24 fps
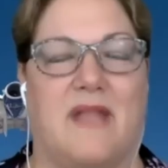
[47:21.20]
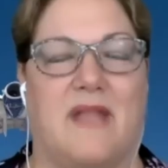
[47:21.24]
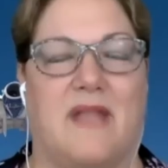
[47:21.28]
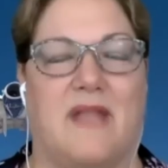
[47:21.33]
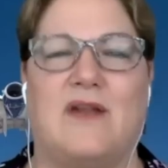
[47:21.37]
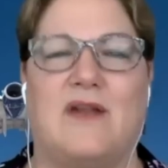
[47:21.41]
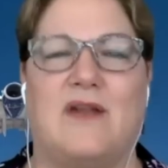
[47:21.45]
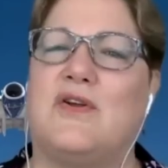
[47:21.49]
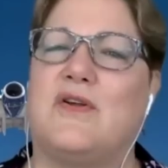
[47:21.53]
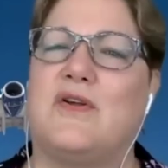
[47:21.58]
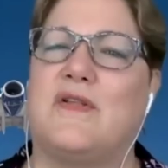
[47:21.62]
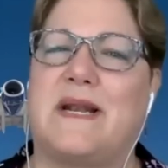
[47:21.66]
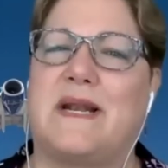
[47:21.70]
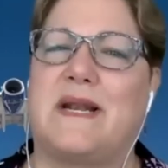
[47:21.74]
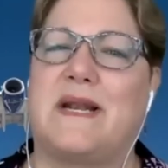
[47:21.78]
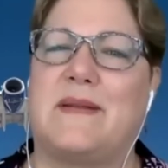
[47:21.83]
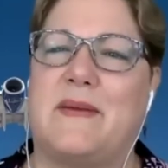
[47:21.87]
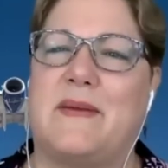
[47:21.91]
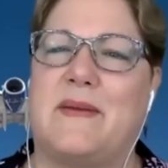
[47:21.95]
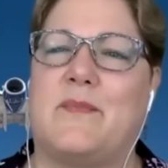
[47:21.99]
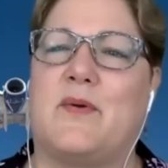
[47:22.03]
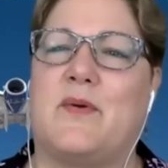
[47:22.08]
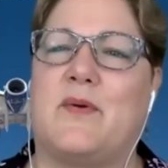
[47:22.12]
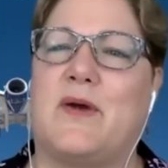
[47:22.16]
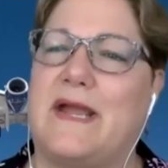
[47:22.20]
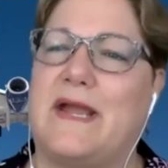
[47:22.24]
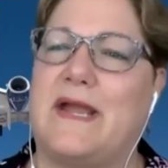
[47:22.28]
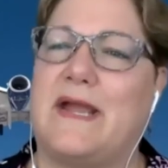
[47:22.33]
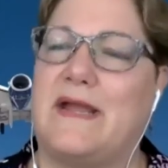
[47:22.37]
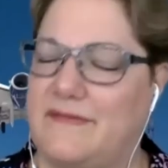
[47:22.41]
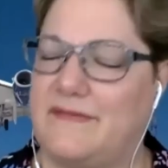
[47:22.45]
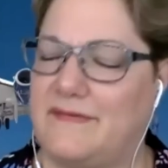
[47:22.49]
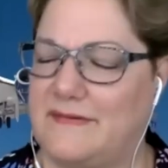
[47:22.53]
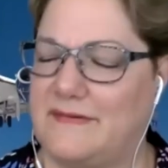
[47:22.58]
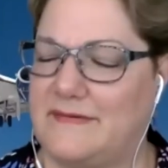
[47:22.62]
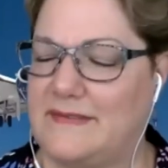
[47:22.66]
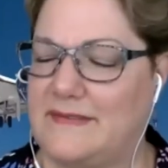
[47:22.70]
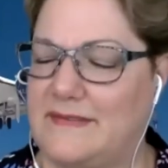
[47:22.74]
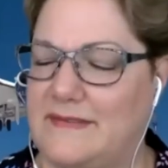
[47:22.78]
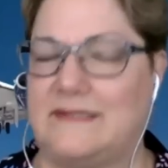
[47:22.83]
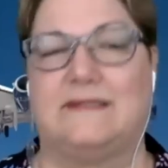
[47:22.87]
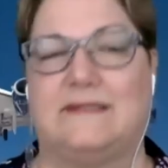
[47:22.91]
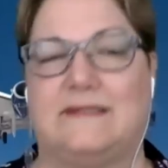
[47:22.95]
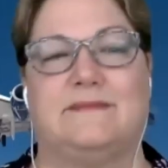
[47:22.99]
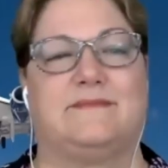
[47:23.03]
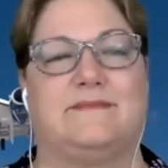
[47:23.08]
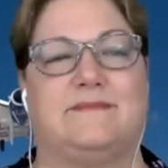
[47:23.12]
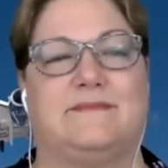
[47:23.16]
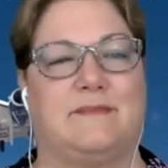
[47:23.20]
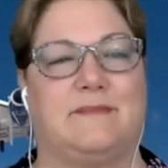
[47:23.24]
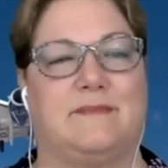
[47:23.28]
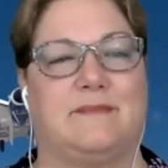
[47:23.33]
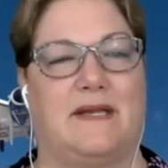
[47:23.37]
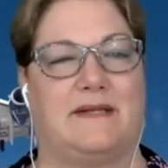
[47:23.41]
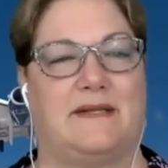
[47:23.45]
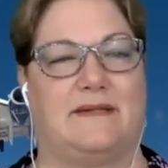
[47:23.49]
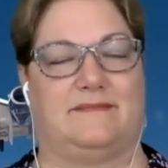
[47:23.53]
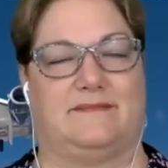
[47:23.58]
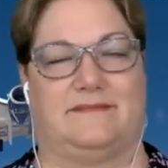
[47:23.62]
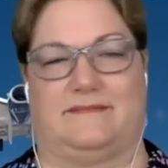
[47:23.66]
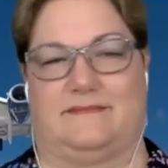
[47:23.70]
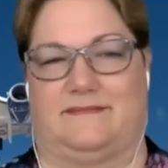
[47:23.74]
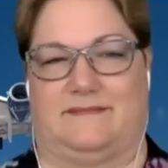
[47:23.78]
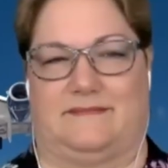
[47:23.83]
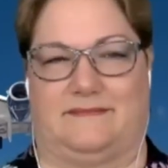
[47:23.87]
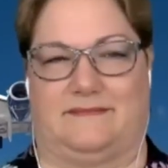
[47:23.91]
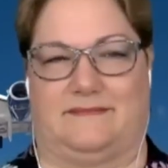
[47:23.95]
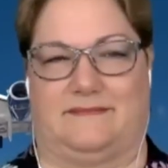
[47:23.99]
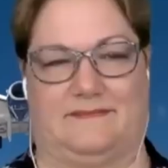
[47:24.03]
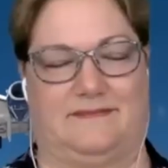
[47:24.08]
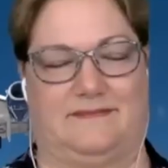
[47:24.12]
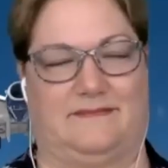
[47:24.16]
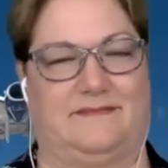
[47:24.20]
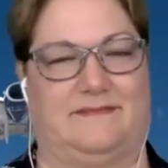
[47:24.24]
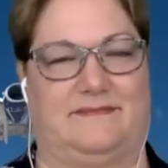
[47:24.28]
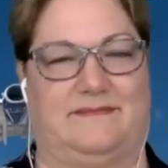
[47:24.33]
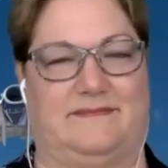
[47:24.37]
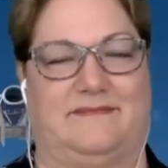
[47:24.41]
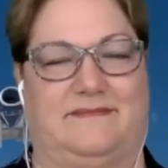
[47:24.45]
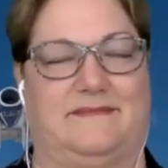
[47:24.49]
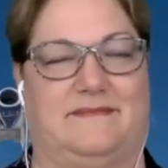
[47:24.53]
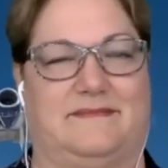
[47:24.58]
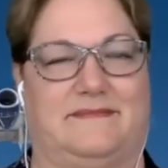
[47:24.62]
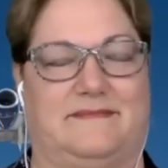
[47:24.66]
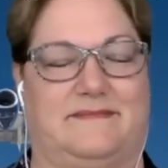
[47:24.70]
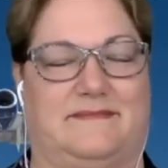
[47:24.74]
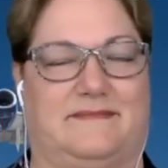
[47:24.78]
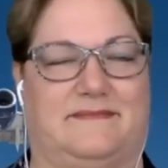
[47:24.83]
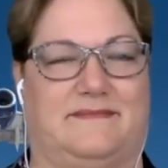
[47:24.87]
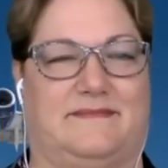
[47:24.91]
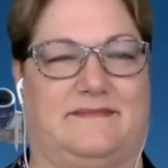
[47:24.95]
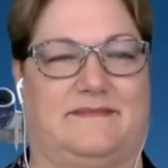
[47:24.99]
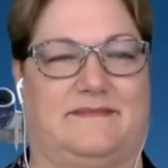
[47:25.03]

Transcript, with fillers: I don't know that I'm that brave, but Jane Jane says we took a trip